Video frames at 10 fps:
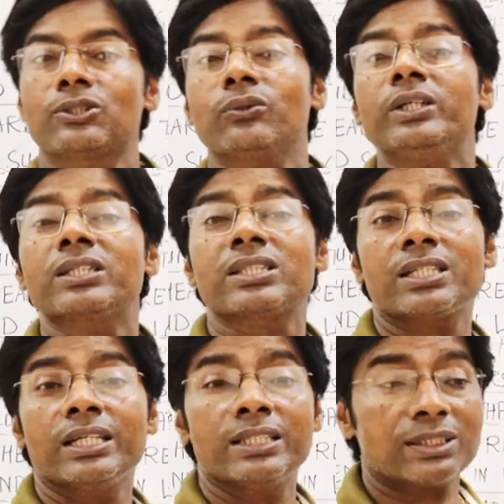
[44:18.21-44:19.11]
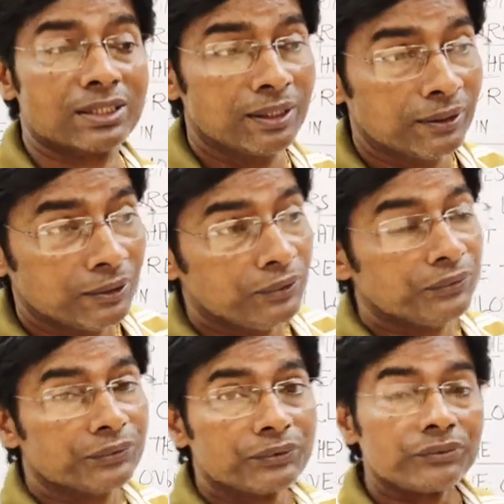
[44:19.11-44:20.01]
So he says
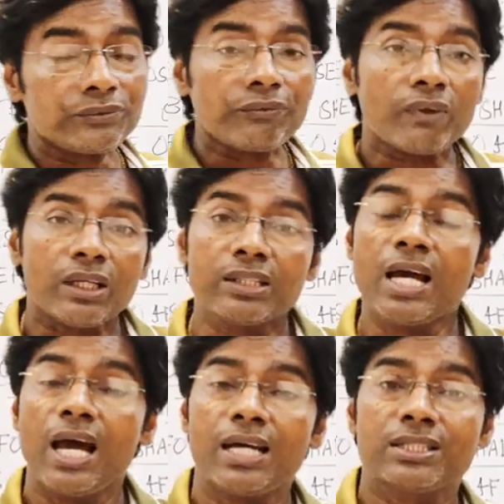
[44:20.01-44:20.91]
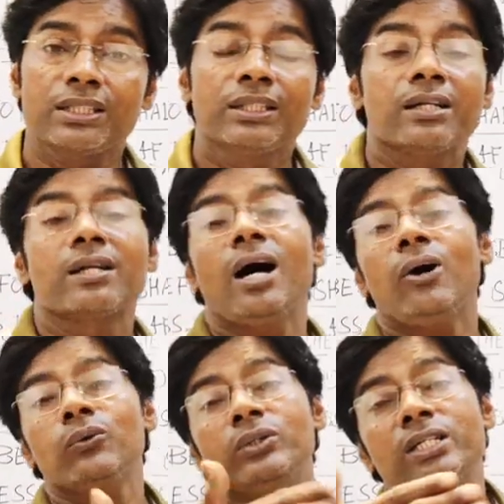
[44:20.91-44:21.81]
that
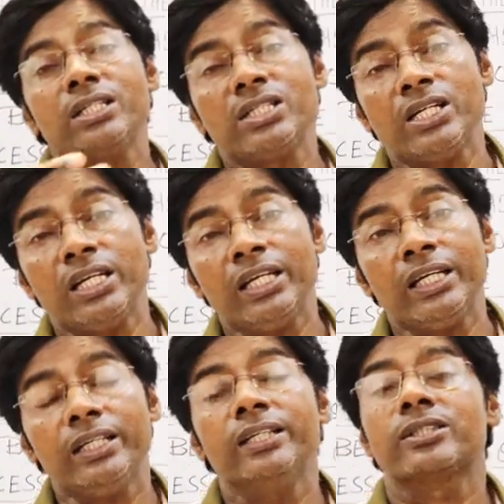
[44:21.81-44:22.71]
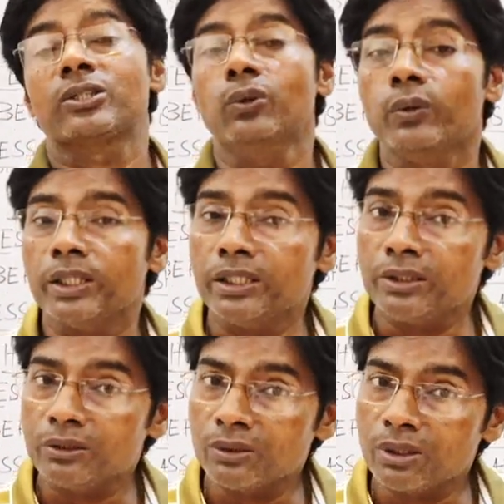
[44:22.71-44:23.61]
now the day is
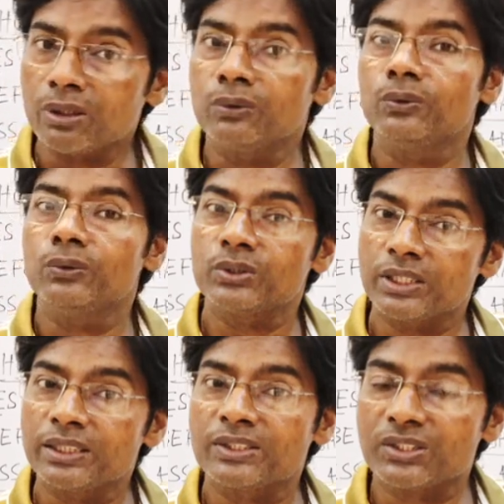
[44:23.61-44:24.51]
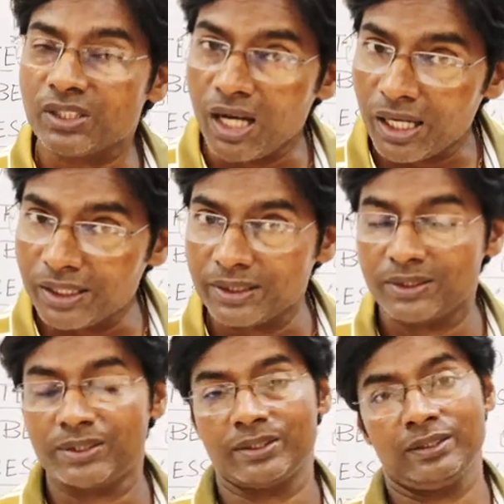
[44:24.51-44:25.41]
going to close its
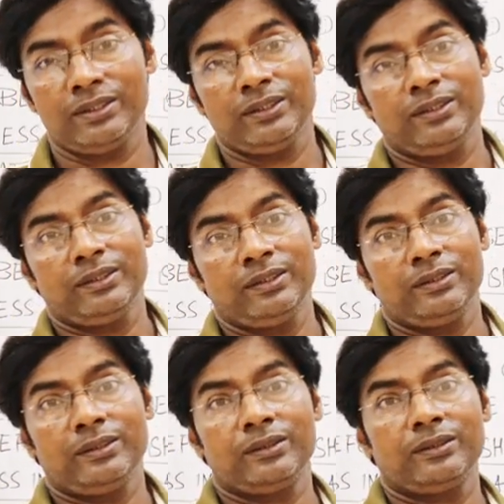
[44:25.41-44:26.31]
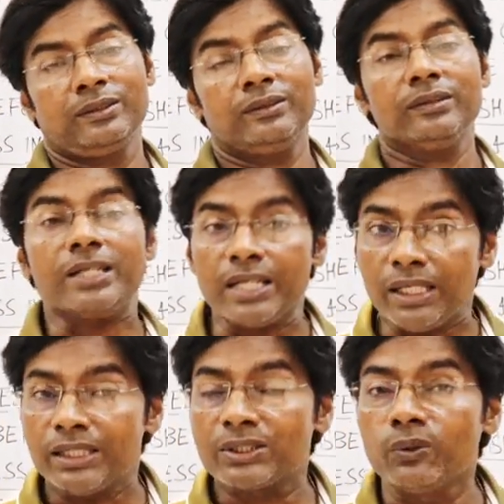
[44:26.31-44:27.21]
eyes. The
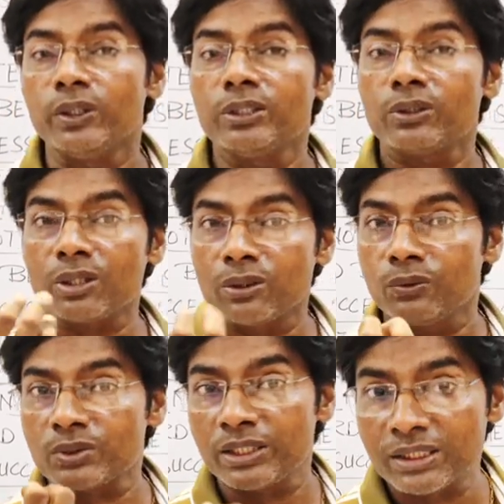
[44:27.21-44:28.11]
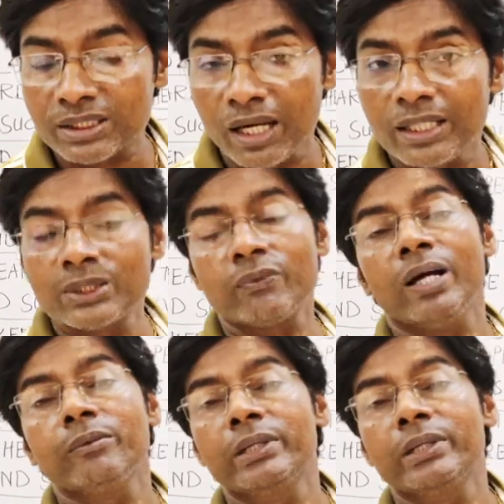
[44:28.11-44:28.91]
day is going to close his eyes. Why?